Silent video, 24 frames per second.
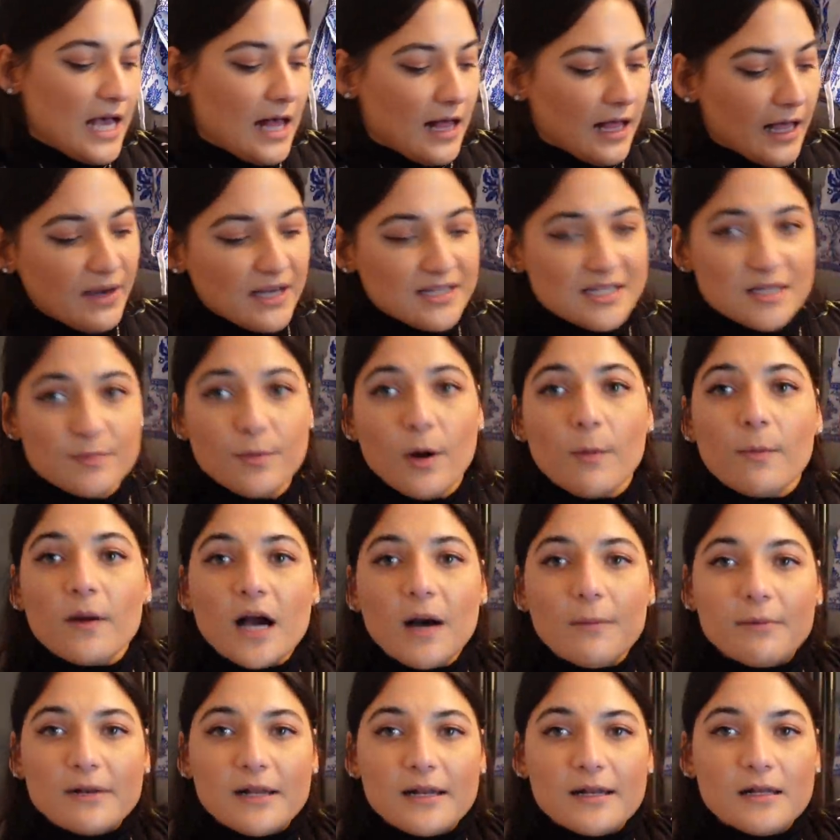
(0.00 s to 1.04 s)
I did pop a
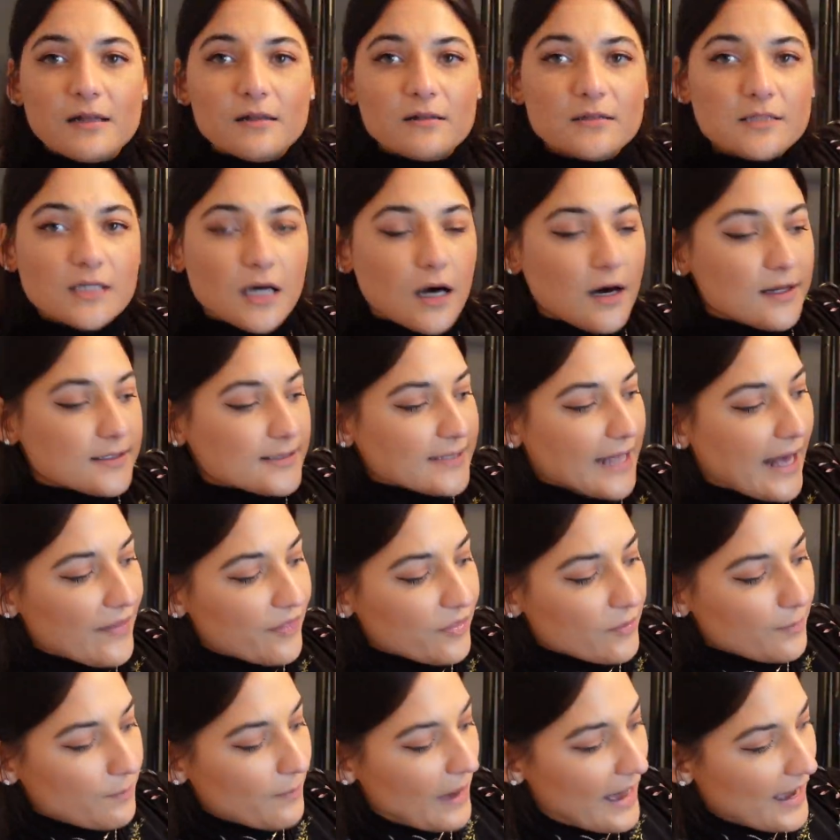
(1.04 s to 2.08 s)
couple of little darts at
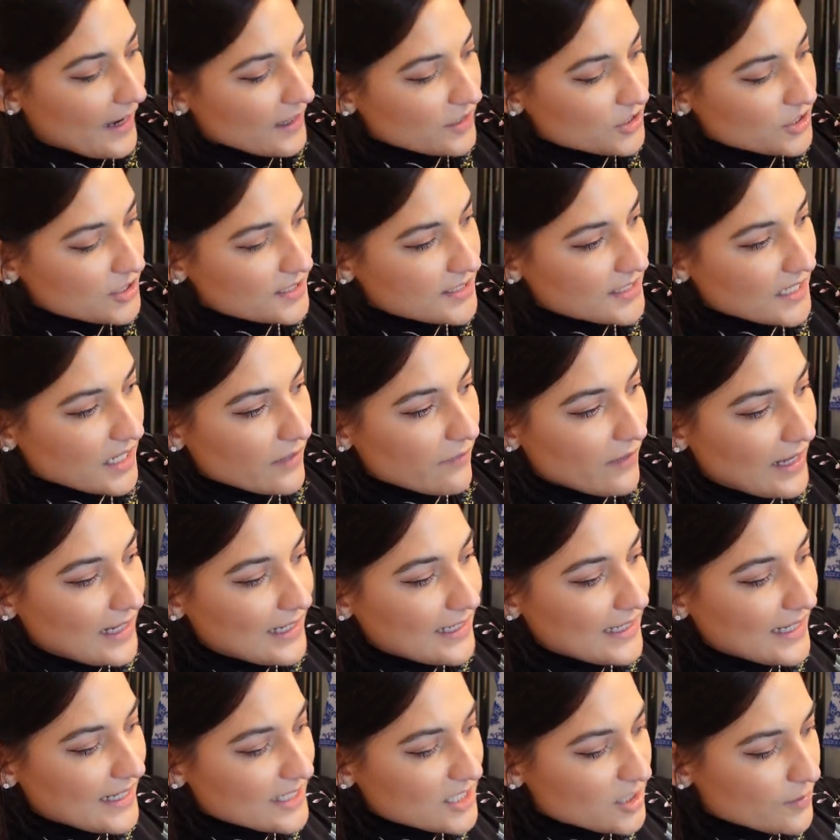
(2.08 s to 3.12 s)
the back just to give it a
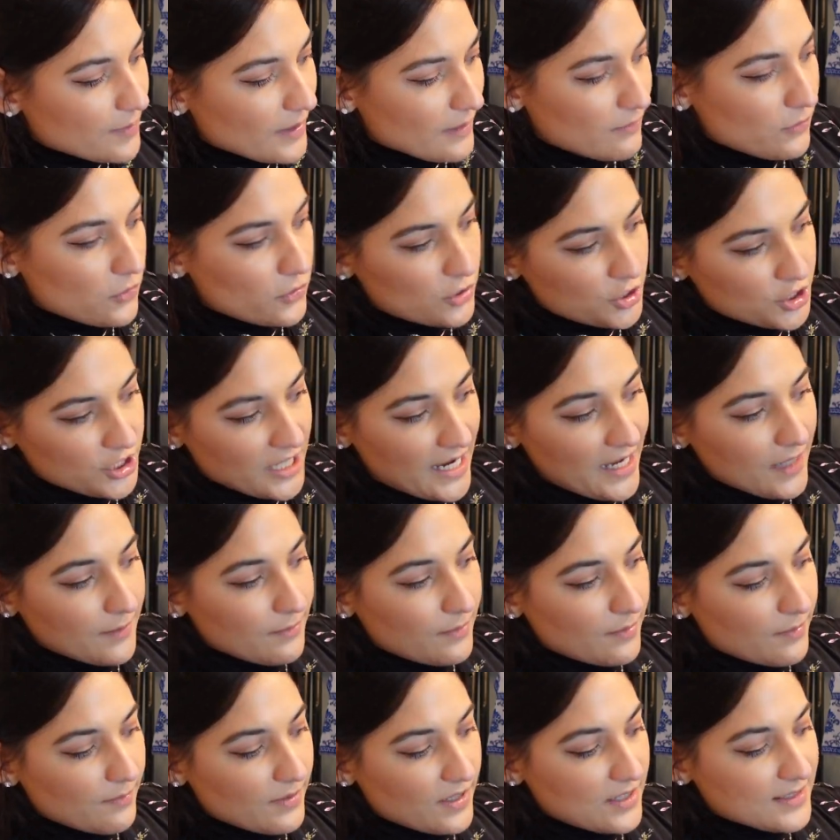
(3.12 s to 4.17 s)
little bit more shape,
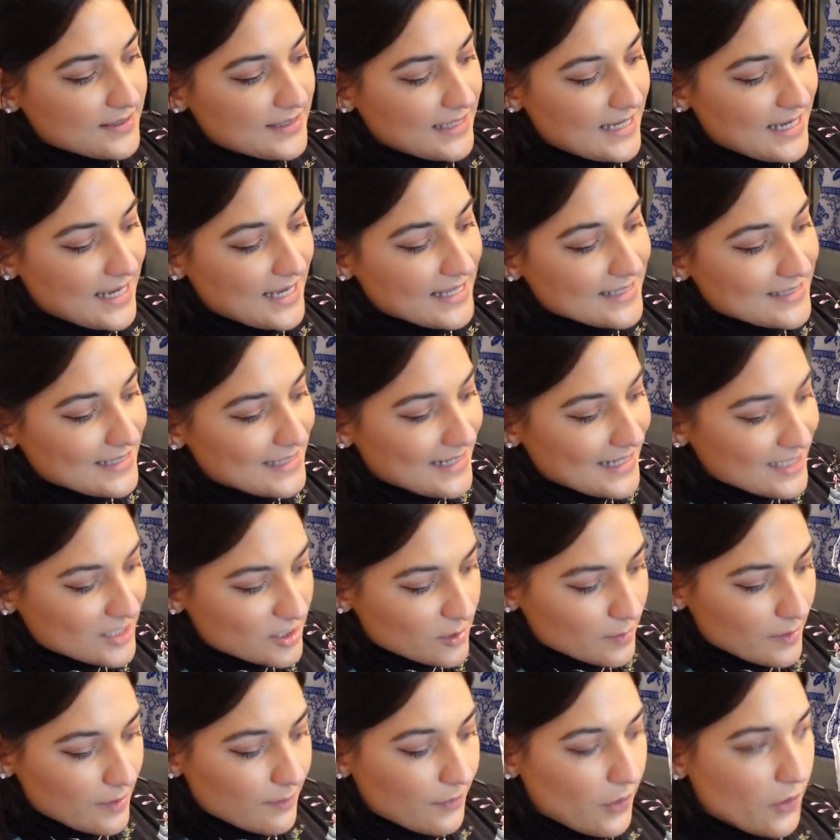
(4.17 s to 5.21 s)
because it is a little
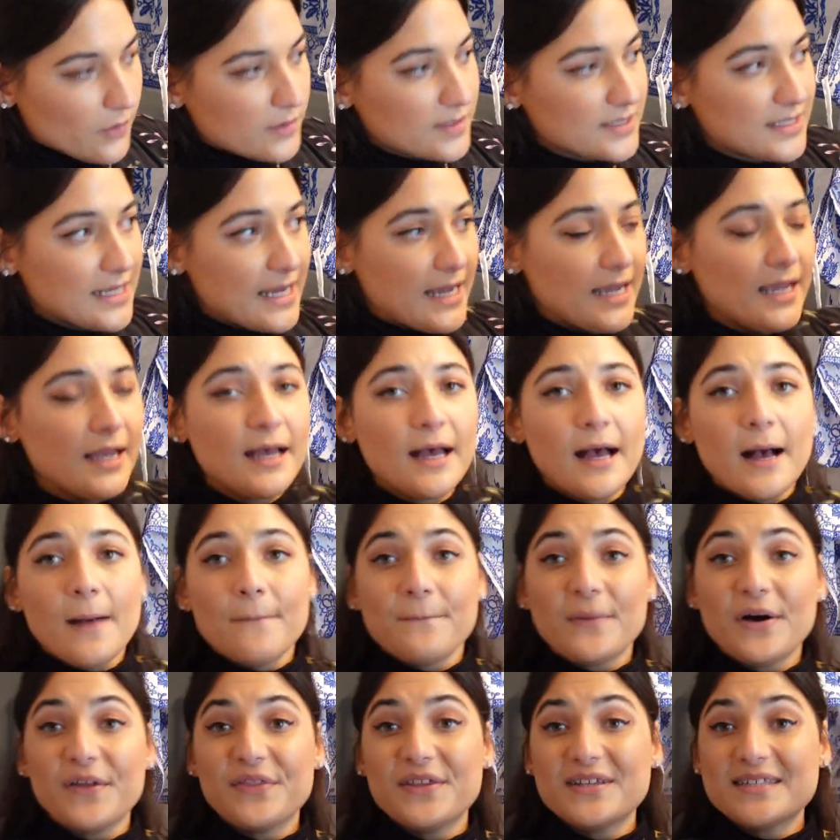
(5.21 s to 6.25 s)
bit boxy,
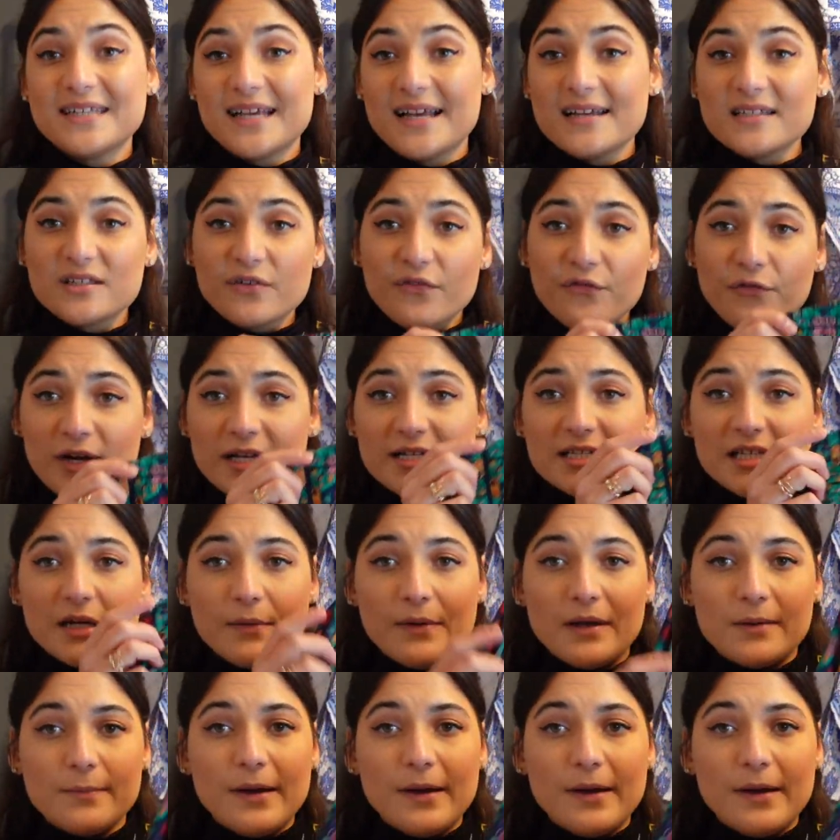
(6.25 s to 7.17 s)
but this is a free sewing